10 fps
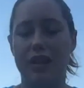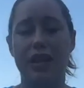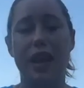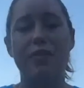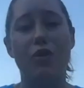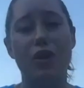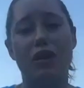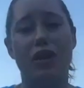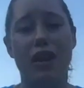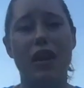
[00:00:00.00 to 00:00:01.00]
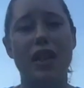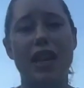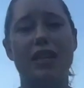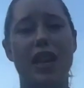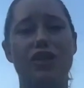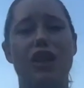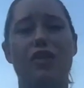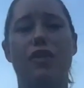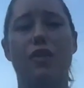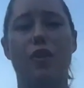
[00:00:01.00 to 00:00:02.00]
time that we start getting the
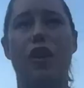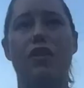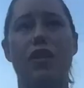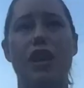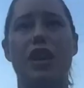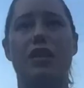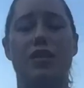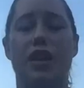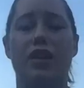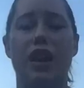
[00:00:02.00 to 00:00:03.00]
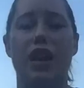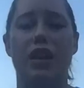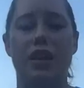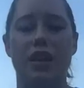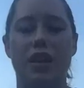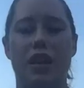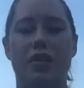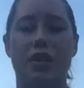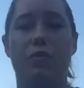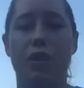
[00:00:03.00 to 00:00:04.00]
attention for the severity
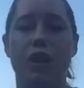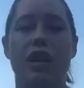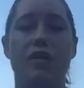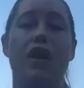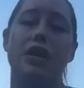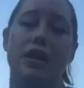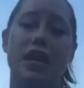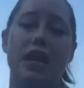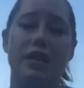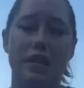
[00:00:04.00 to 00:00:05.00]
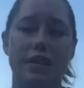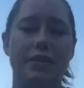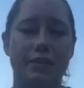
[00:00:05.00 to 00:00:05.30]
of the burden of our disease.